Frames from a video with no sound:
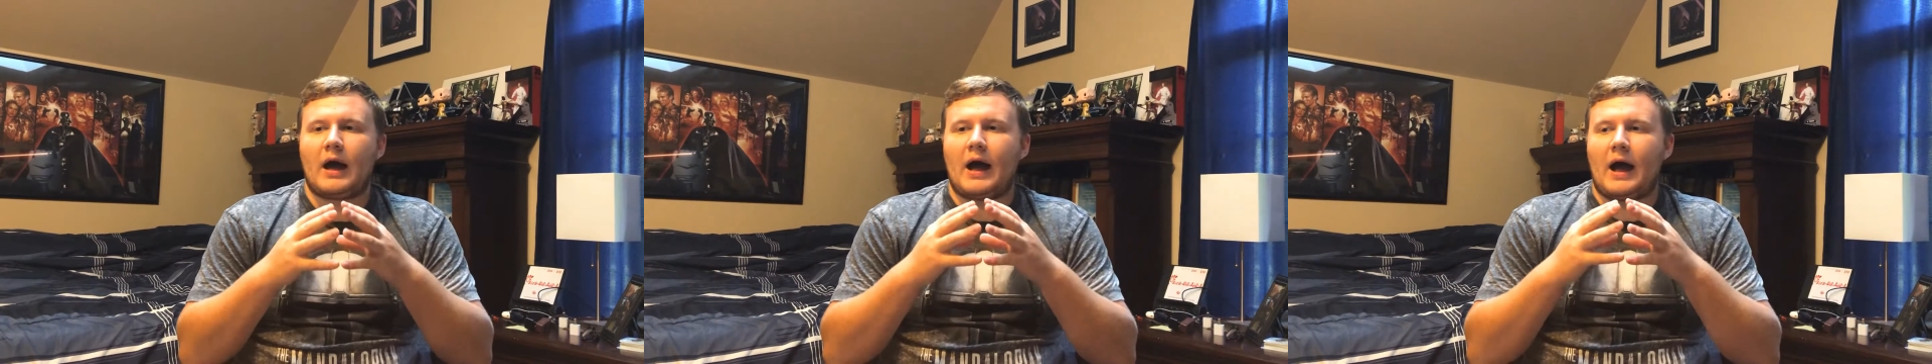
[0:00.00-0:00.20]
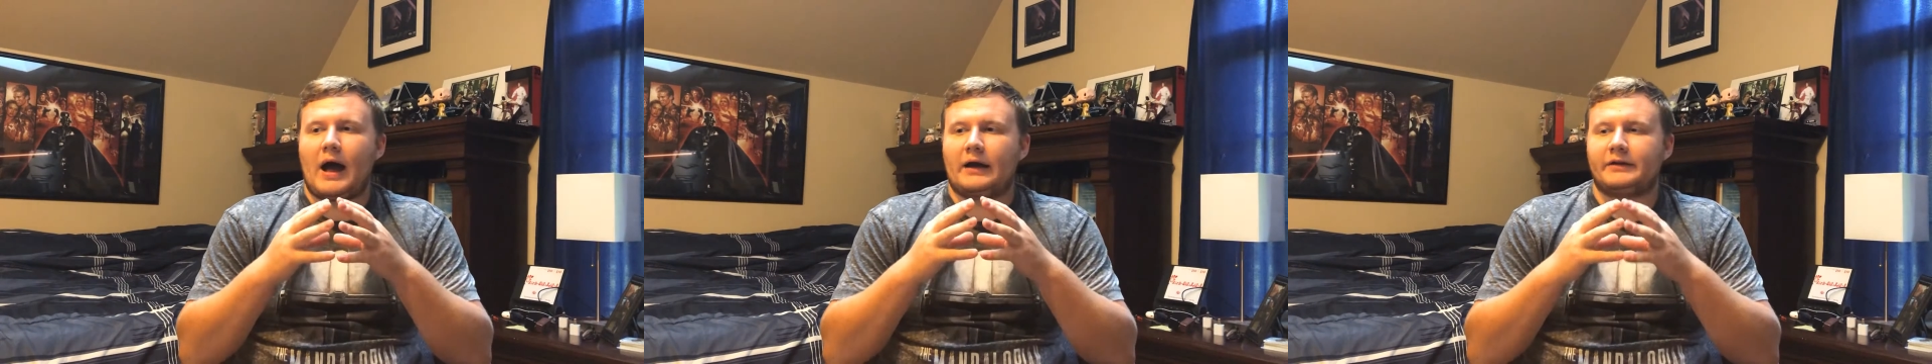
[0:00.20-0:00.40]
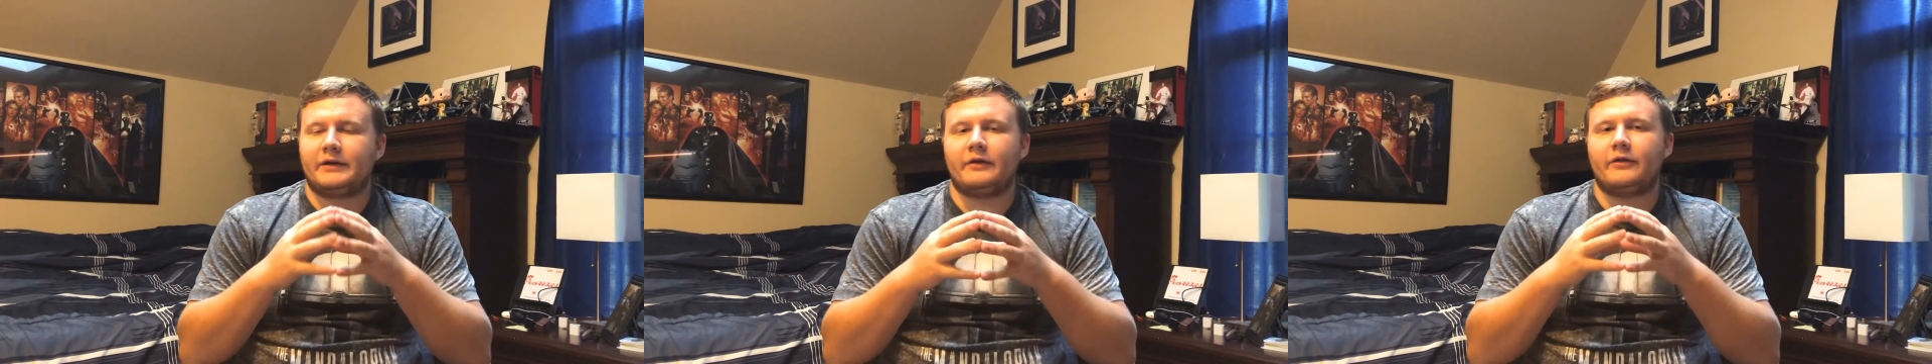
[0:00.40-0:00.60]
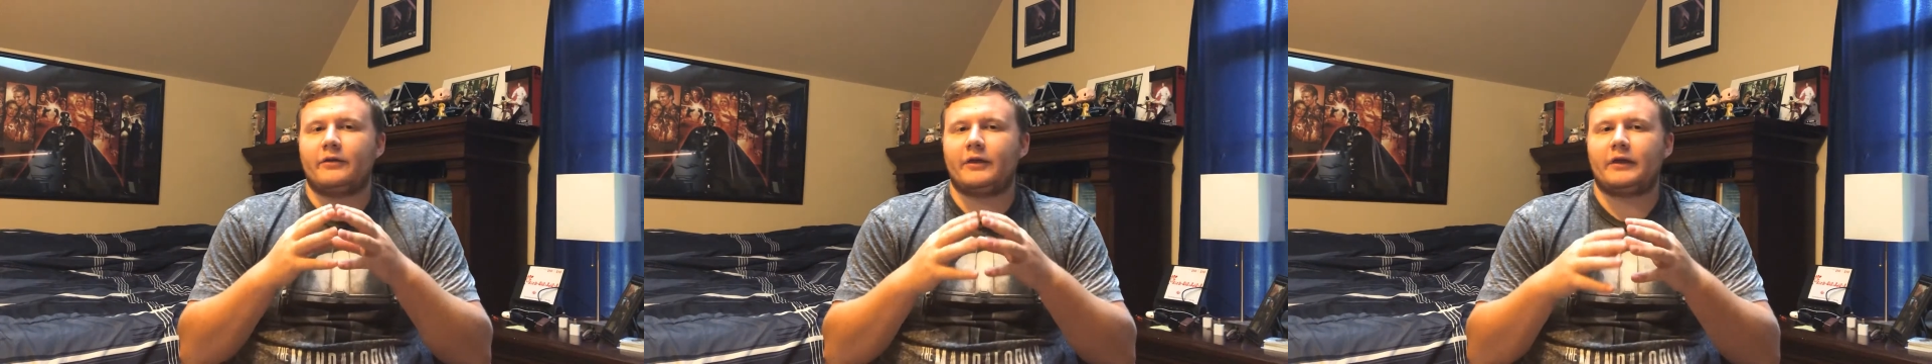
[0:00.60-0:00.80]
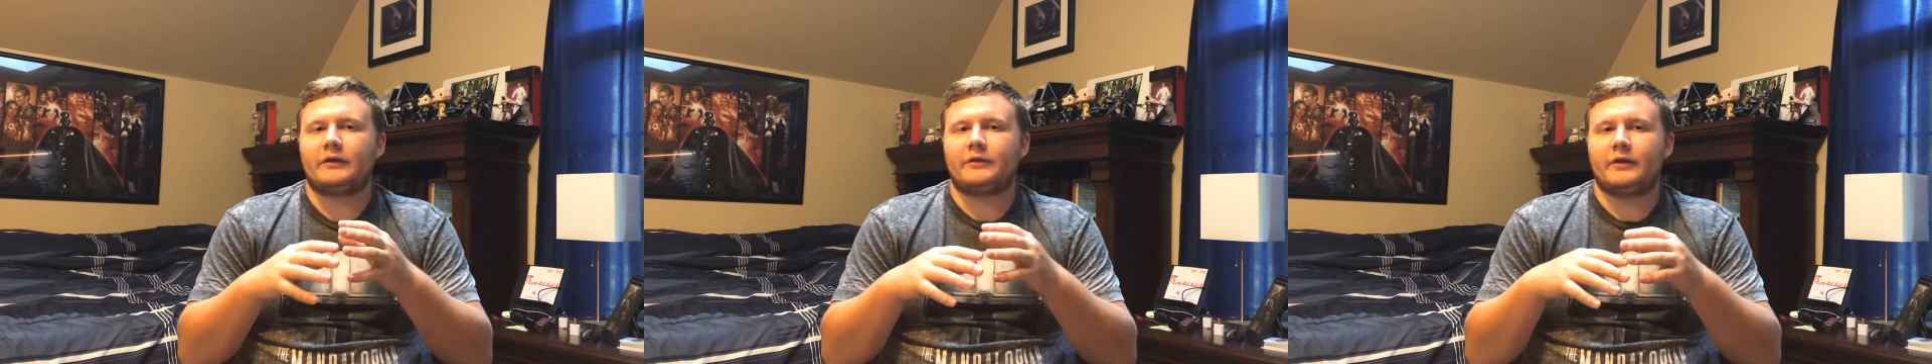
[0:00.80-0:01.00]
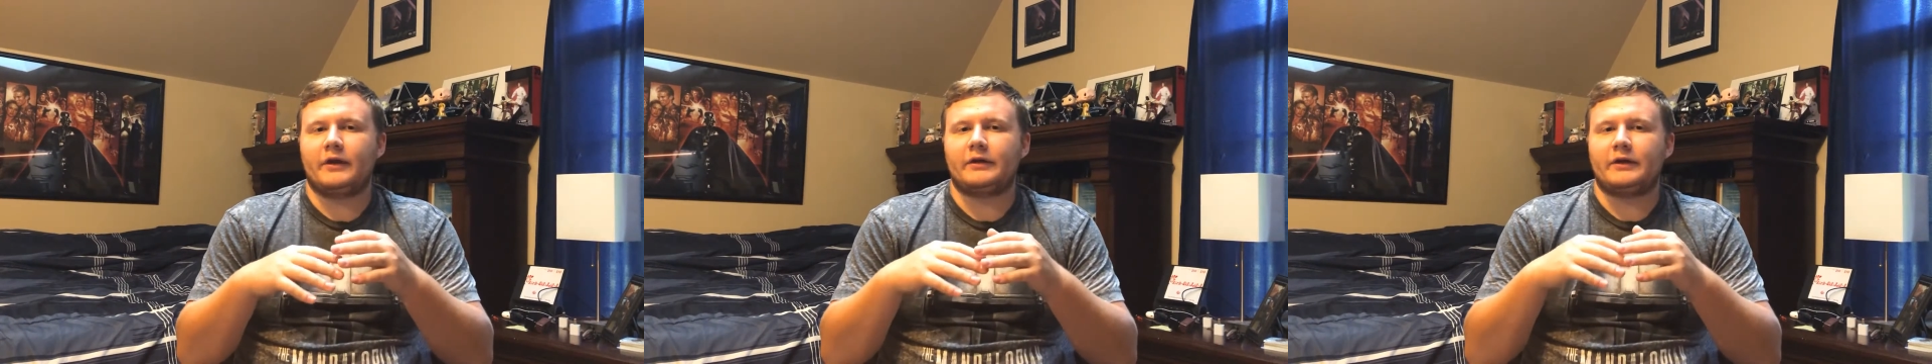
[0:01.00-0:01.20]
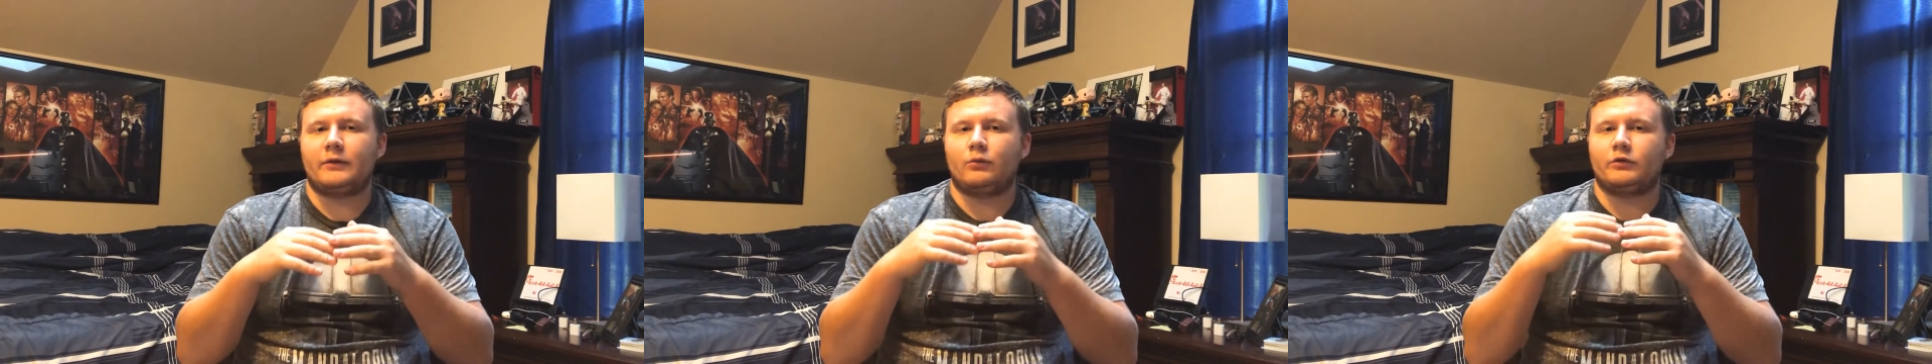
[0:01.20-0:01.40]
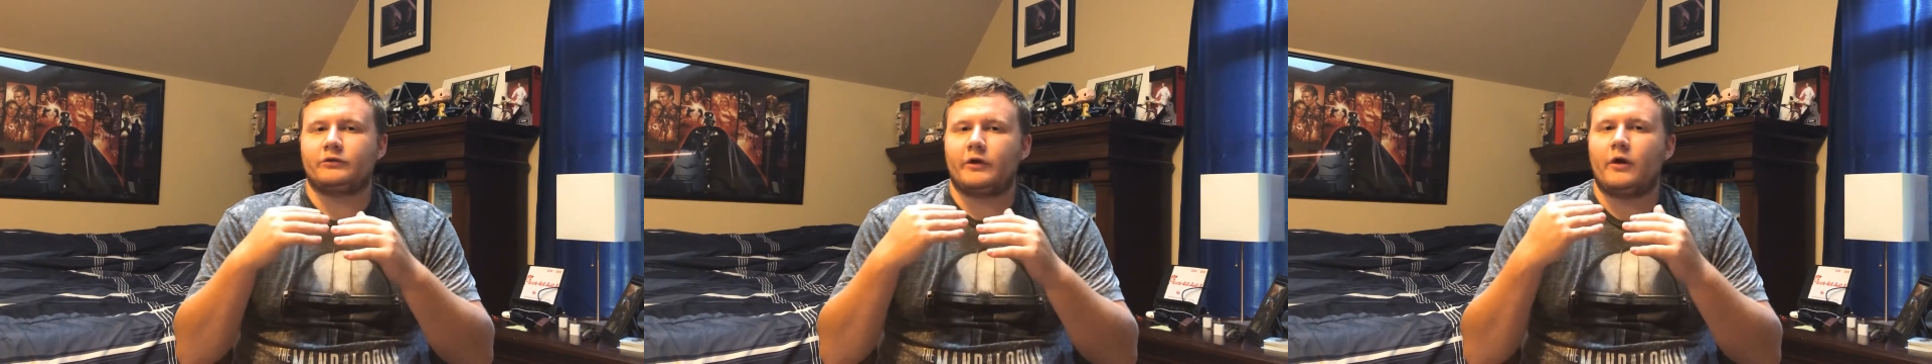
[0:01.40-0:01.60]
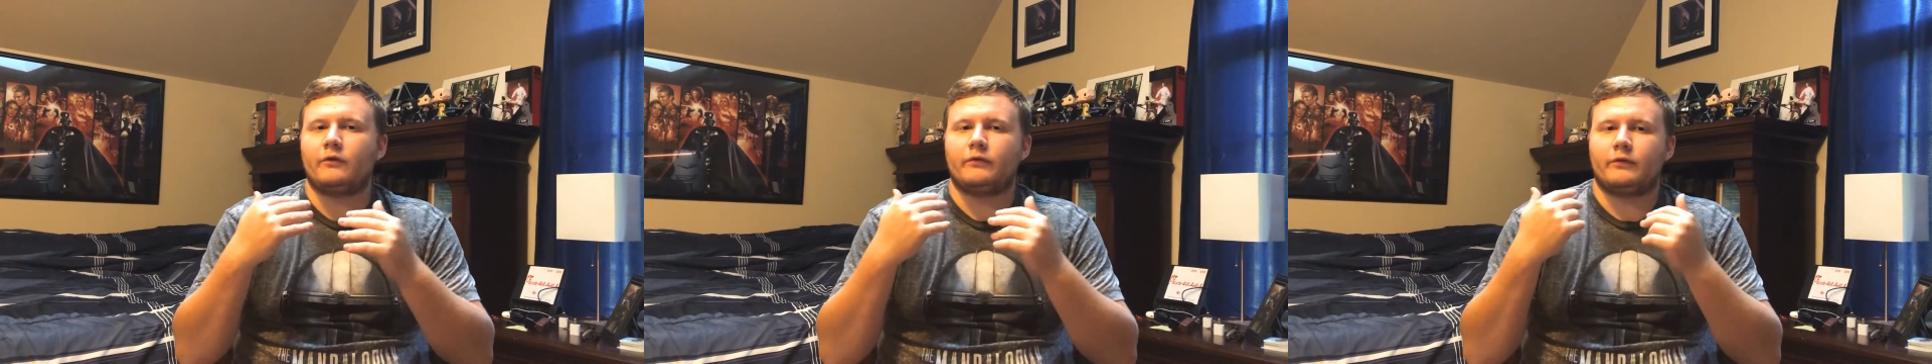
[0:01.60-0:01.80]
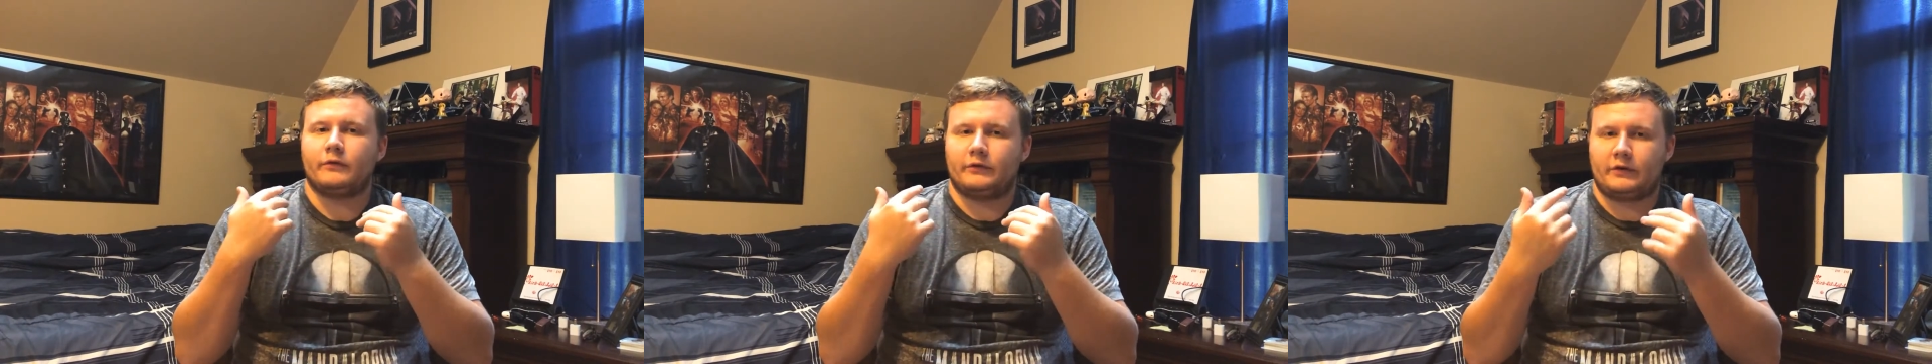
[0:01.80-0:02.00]
I didn't think that it was
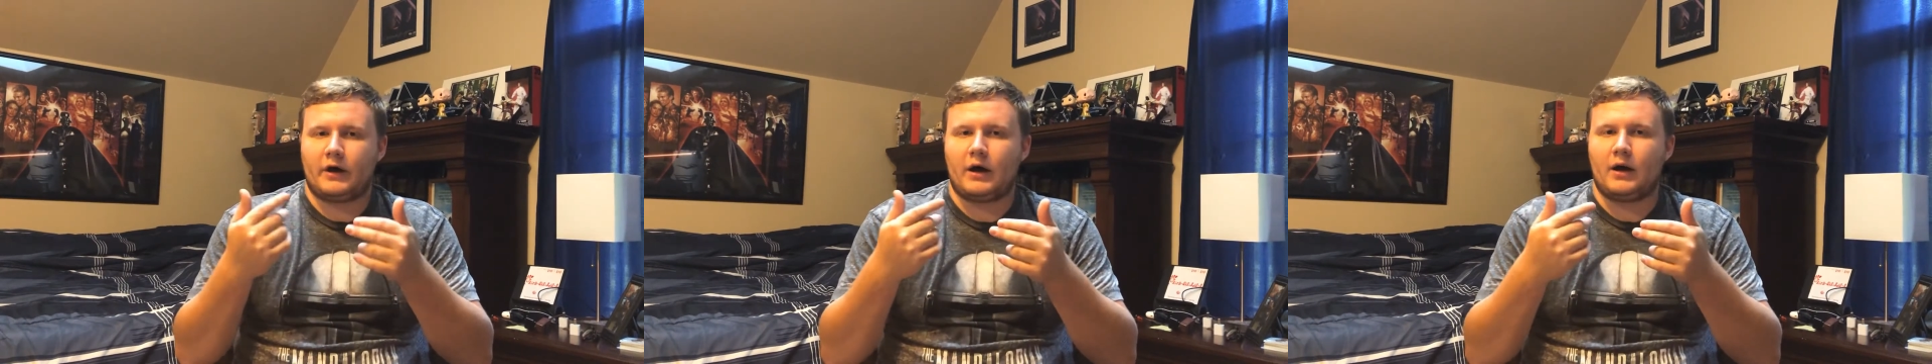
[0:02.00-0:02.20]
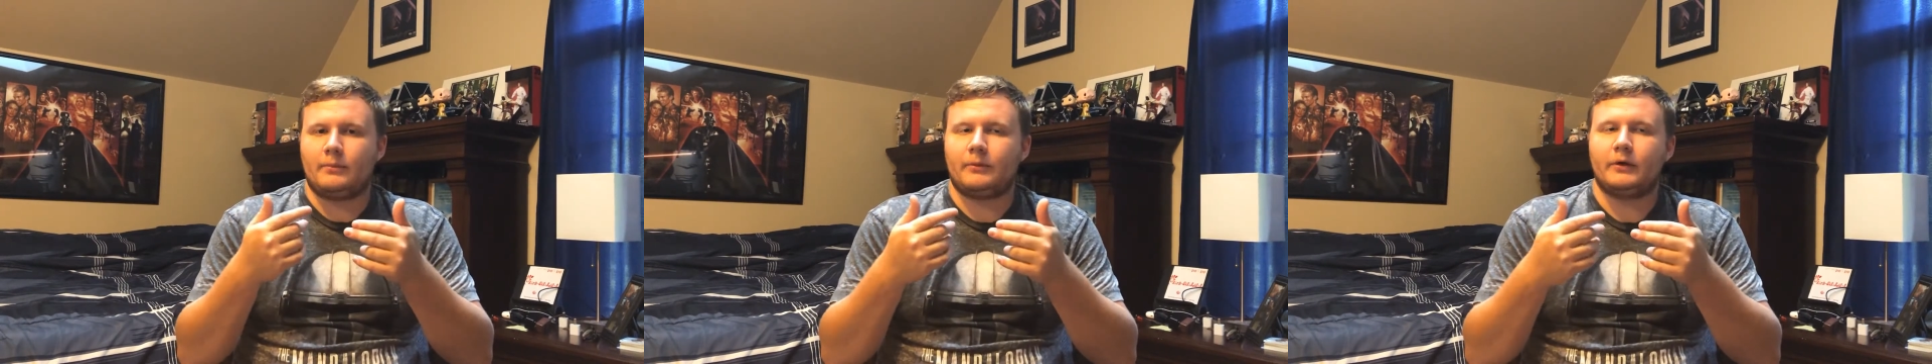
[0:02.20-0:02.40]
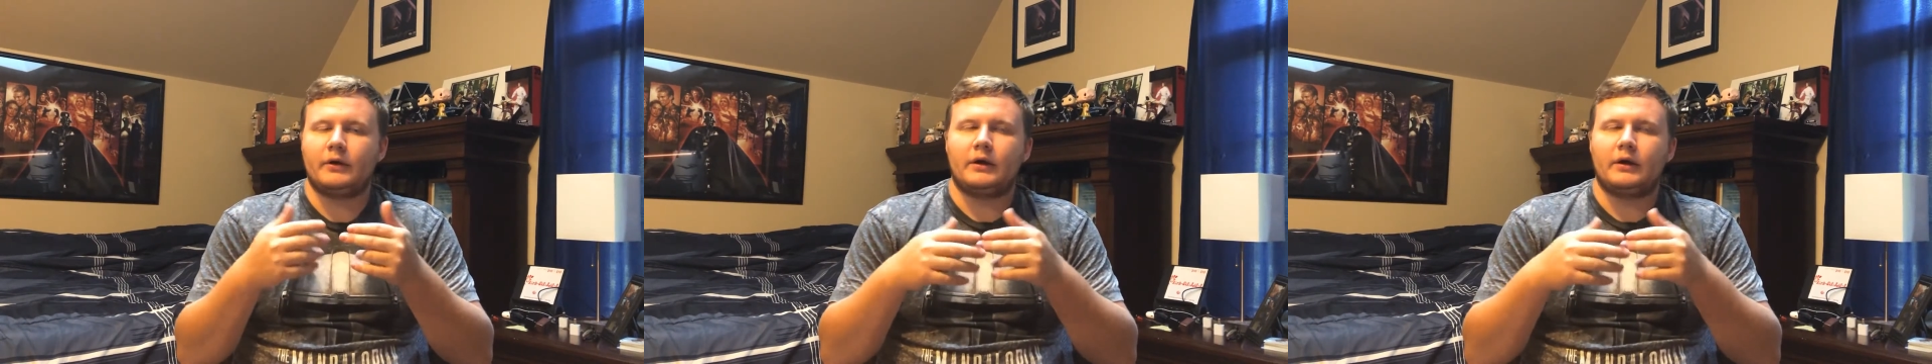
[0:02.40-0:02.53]
over the top.